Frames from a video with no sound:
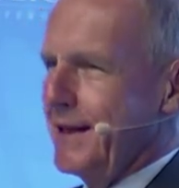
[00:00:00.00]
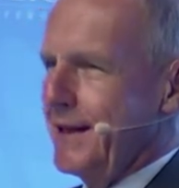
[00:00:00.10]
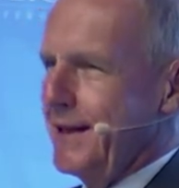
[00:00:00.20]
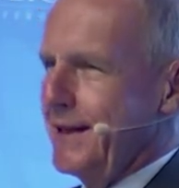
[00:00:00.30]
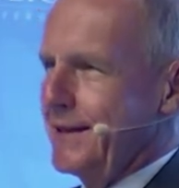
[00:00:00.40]

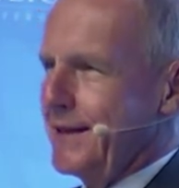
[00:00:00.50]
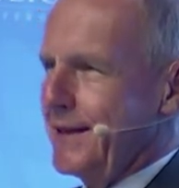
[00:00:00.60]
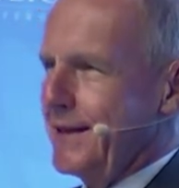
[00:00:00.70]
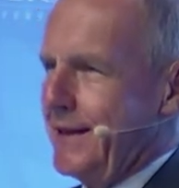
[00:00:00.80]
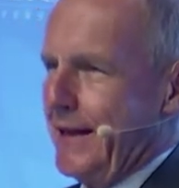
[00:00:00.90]
in
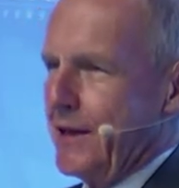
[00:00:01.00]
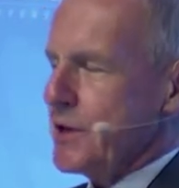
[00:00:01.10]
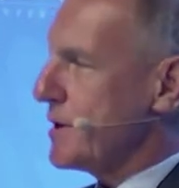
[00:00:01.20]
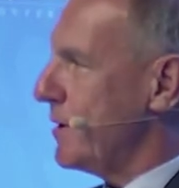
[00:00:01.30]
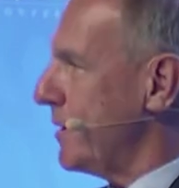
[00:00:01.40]
uh,
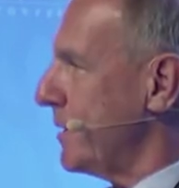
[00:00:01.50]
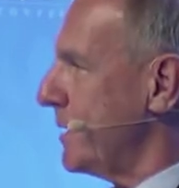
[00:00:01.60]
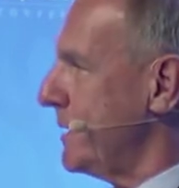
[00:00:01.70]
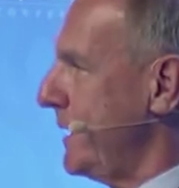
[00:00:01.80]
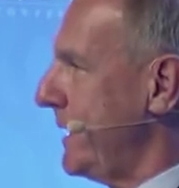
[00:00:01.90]
years
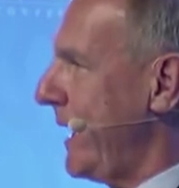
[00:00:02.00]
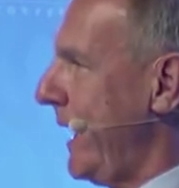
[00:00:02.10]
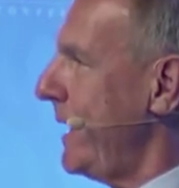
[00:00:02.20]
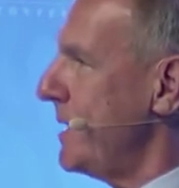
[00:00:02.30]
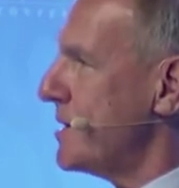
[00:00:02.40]
or
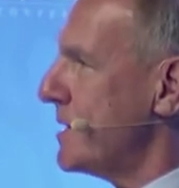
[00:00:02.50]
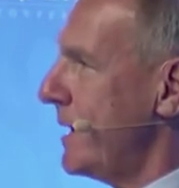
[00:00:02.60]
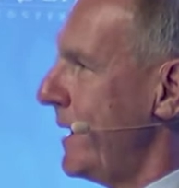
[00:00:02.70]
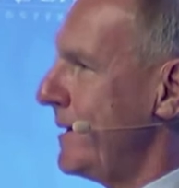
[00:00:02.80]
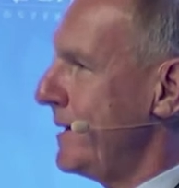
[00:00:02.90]
decades
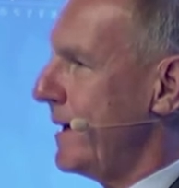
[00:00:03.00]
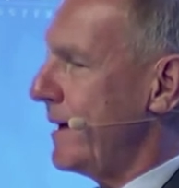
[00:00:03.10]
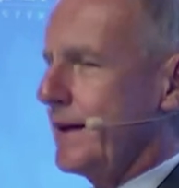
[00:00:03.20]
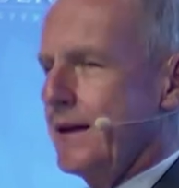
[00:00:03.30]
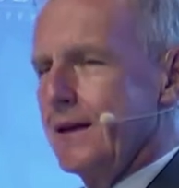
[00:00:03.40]
and
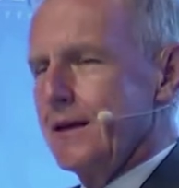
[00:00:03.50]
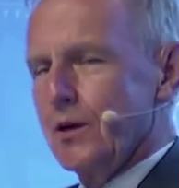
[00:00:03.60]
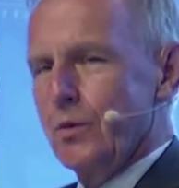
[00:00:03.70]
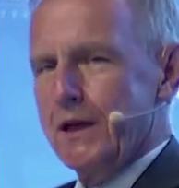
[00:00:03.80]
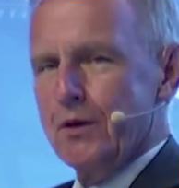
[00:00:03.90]
uh,
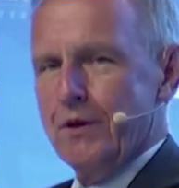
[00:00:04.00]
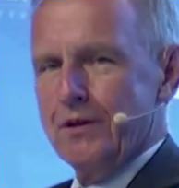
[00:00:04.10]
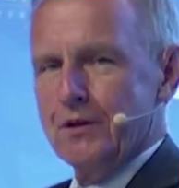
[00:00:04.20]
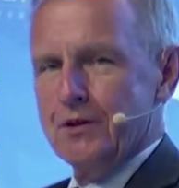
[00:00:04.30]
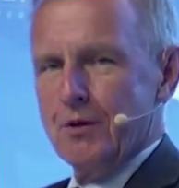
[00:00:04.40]
quick
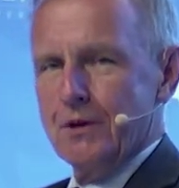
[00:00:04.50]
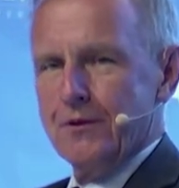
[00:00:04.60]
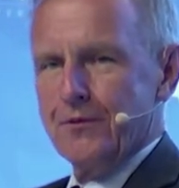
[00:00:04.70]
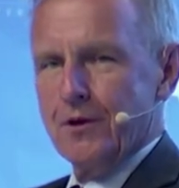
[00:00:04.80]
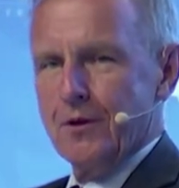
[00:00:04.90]
withdrawal
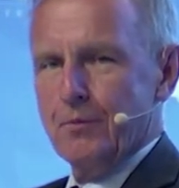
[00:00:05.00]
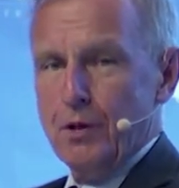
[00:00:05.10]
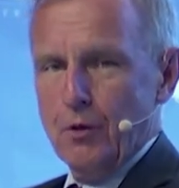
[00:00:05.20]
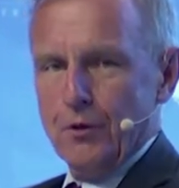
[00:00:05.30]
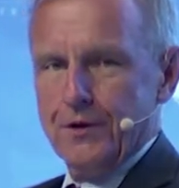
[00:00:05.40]
from
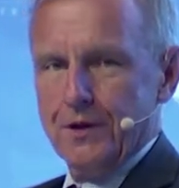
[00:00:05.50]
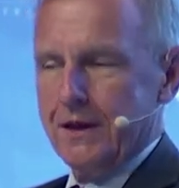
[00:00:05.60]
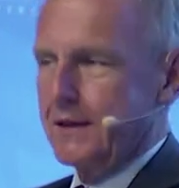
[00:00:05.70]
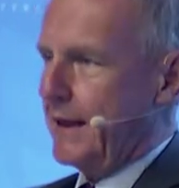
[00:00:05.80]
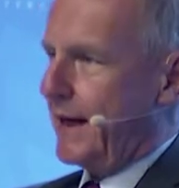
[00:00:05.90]
both
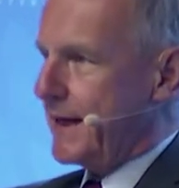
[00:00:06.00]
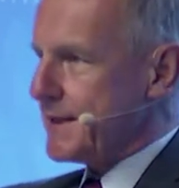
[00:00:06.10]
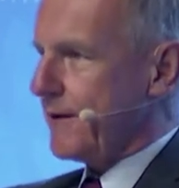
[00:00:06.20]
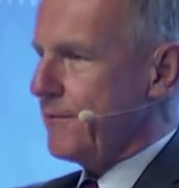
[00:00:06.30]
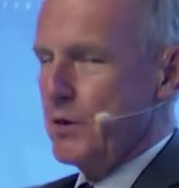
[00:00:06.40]
uh, the
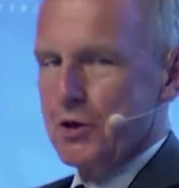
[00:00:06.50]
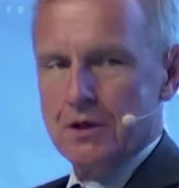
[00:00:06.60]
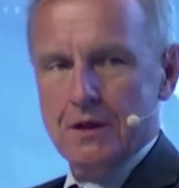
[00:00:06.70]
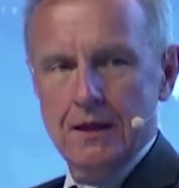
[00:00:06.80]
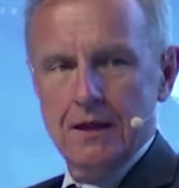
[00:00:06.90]
ISAF
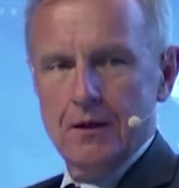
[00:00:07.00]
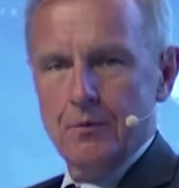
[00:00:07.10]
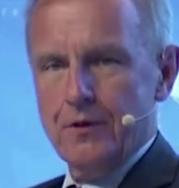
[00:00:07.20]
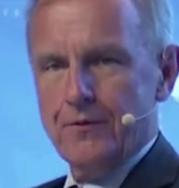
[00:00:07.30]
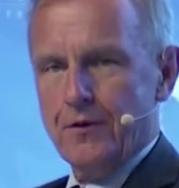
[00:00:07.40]
mission
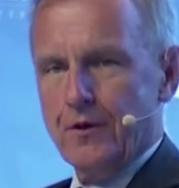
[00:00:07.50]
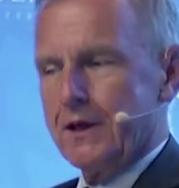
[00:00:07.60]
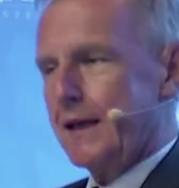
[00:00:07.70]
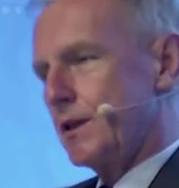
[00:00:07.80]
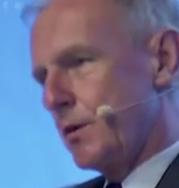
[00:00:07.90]
before
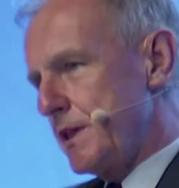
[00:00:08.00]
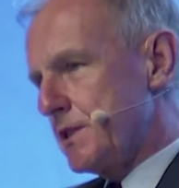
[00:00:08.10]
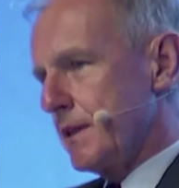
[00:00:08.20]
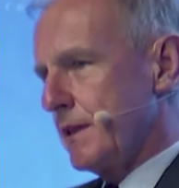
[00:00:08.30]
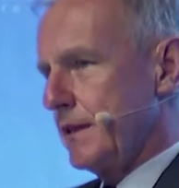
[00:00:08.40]
and
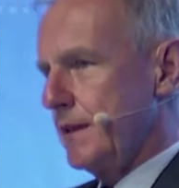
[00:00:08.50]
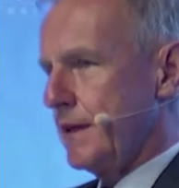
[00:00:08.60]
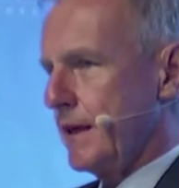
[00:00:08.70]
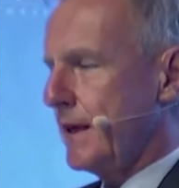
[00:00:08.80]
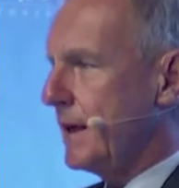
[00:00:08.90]
recently
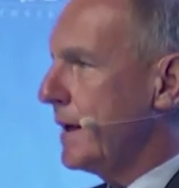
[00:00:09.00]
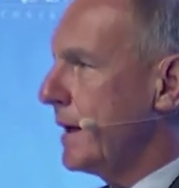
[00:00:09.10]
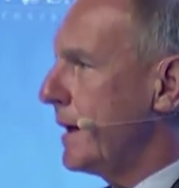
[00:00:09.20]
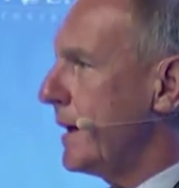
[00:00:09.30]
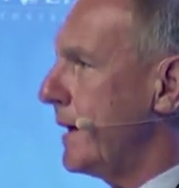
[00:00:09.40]
the
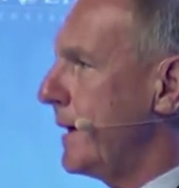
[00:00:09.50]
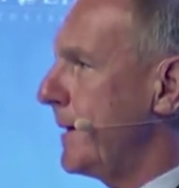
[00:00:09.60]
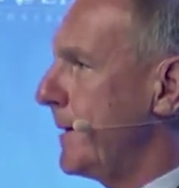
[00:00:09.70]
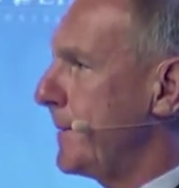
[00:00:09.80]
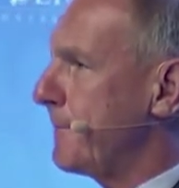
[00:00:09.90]

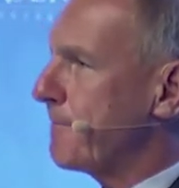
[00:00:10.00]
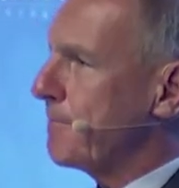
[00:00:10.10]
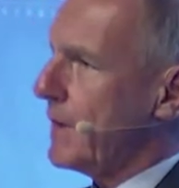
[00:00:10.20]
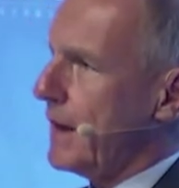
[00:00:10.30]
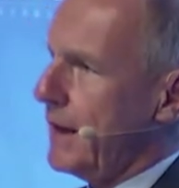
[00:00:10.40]

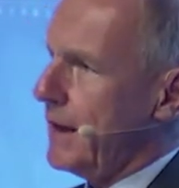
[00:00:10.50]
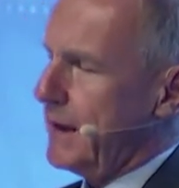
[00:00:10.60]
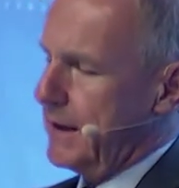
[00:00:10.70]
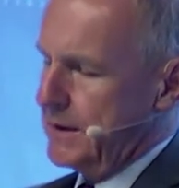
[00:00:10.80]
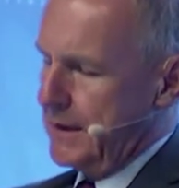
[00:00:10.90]
mm,
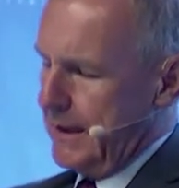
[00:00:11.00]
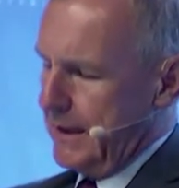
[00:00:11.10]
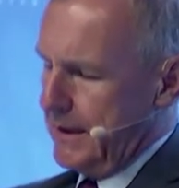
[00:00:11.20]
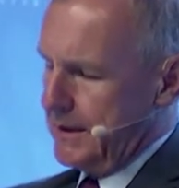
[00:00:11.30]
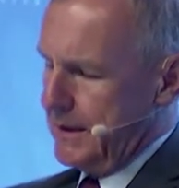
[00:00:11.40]

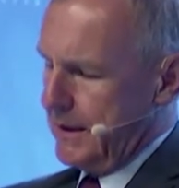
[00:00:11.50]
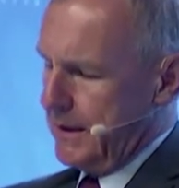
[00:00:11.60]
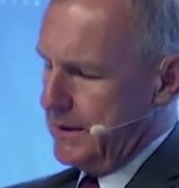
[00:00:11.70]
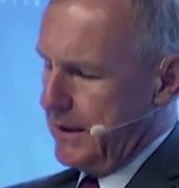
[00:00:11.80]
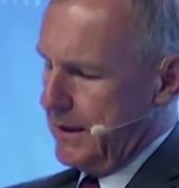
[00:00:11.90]
the,
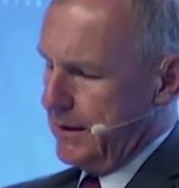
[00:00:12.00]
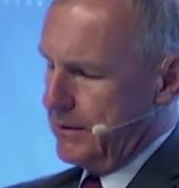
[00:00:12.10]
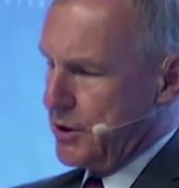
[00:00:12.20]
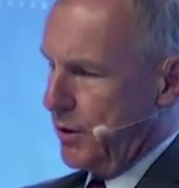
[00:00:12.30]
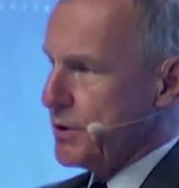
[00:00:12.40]
the, the
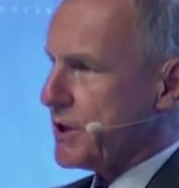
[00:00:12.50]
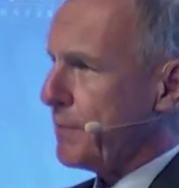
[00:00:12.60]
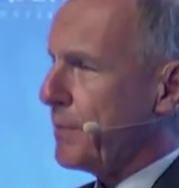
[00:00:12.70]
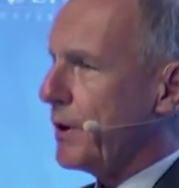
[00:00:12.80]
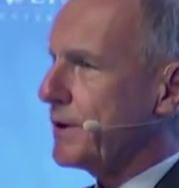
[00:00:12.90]
resolute
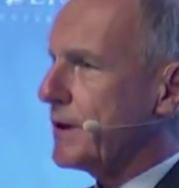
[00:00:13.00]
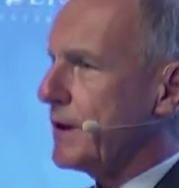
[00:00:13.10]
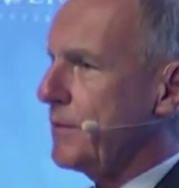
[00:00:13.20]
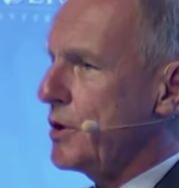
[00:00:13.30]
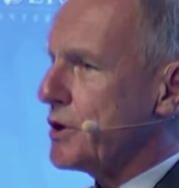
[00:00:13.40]
support
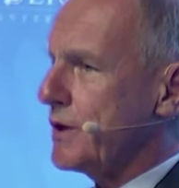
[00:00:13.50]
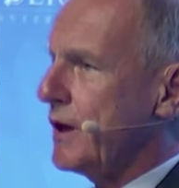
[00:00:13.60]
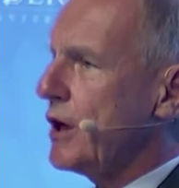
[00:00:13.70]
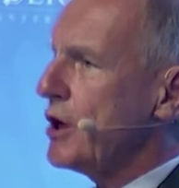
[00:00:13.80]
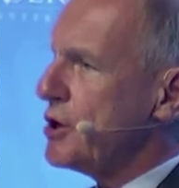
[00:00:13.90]
mission
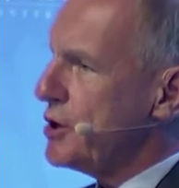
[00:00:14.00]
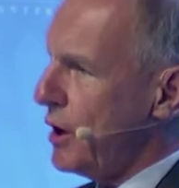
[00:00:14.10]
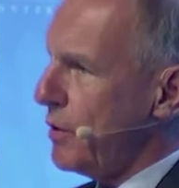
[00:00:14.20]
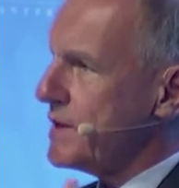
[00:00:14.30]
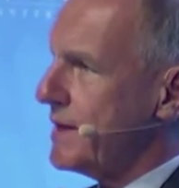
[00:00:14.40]

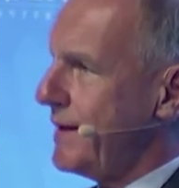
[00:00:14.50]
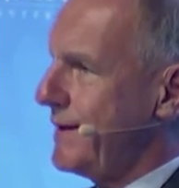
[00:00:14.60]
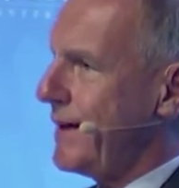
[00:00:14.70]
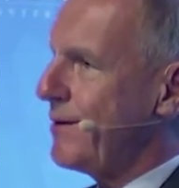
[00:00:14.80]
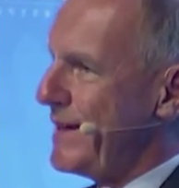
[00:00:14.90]
shows that
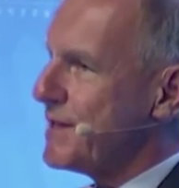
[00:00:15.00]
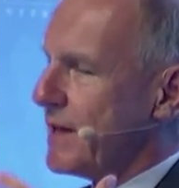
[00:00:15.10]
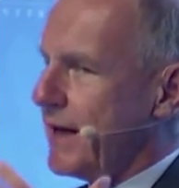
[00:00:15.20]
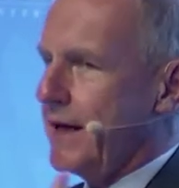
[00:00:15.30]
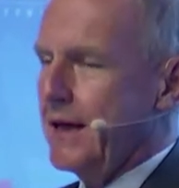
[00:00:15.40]
there is
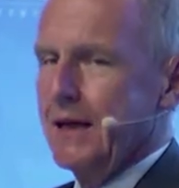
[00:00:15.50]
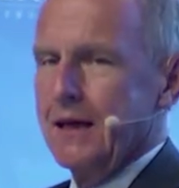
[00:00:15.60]
a,